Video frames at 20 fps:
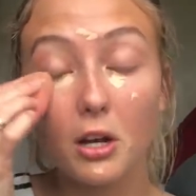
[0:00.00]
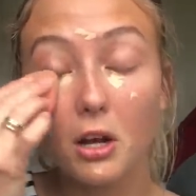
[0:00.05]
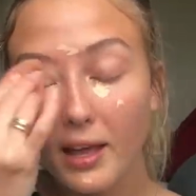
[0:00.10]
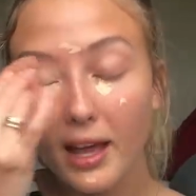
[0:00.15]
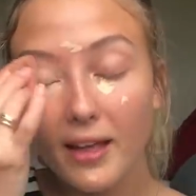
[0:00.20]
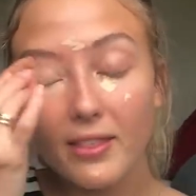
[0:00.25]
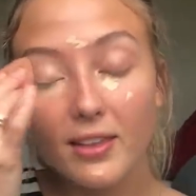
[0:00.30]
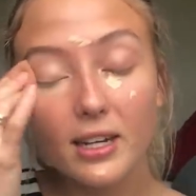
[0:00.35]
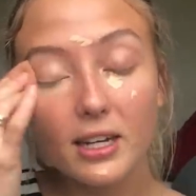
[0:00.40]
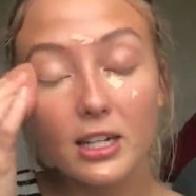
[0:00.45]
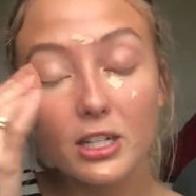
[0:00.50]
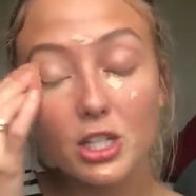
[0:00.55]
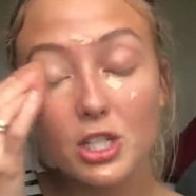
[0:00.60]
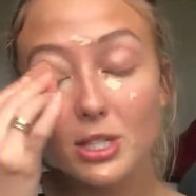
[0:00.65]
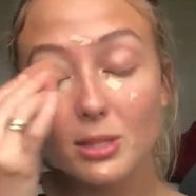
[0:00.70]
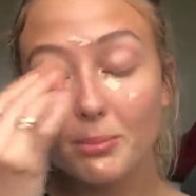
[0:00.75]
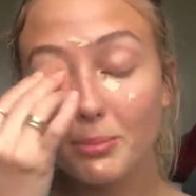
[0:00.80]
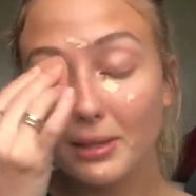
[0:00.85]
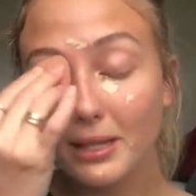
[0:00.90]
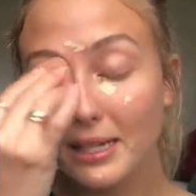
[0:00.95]
And then I just
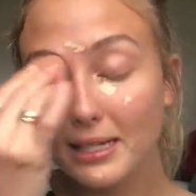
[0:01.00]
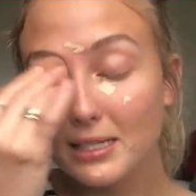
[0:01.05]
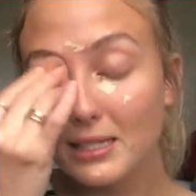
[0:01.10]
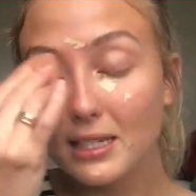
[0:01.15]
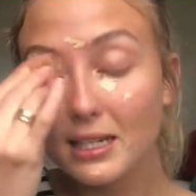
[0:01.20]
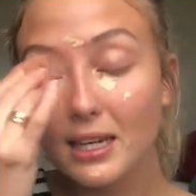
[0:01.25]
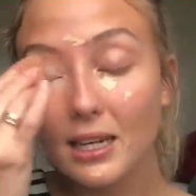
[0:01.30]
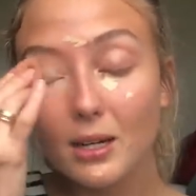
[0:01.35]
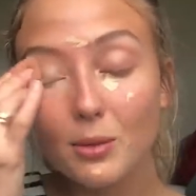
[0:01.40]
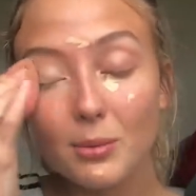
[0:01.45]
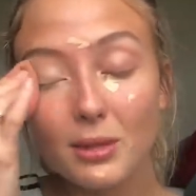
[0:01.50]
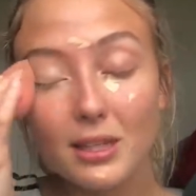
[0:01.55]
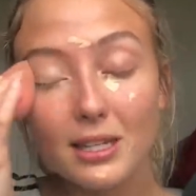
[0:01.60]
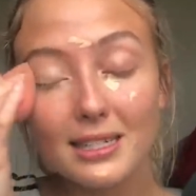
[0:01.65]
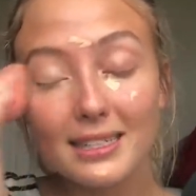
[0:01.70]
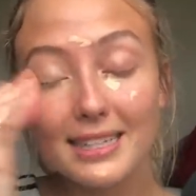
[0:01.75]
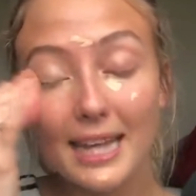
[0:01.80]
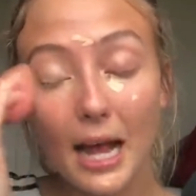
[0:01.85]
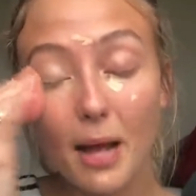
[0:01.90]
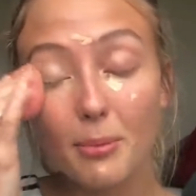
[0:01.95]
blend it in with a
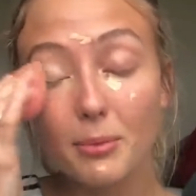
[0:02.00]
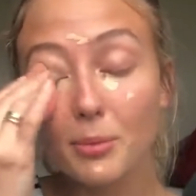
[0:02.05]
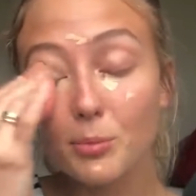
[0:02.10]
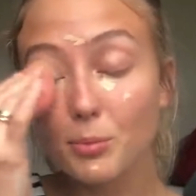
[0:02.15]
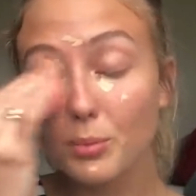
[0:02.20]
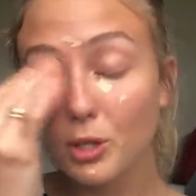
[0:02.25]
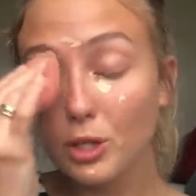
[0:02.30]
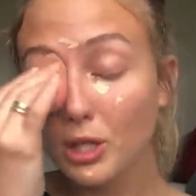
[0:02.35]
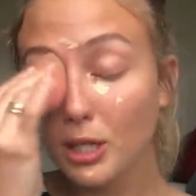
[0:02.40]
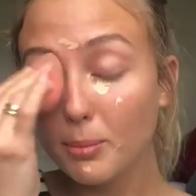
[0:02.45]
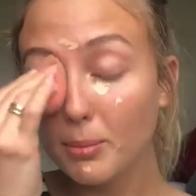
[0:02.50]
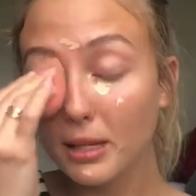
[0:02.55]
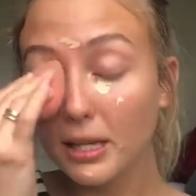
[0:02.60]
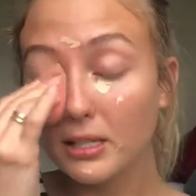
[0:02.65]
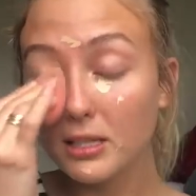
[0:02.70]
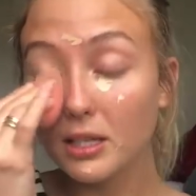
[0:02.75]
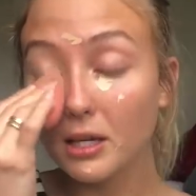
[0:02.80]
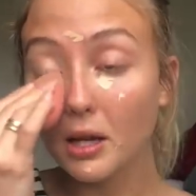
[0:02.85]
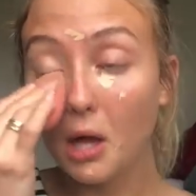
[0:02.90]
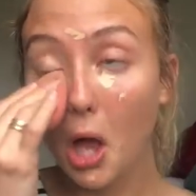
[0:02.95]
damp beauty
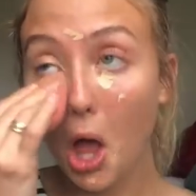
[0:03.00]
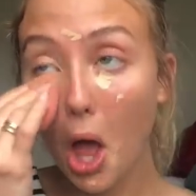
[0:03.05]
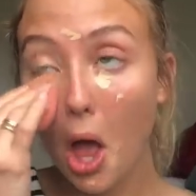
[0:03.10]
blender.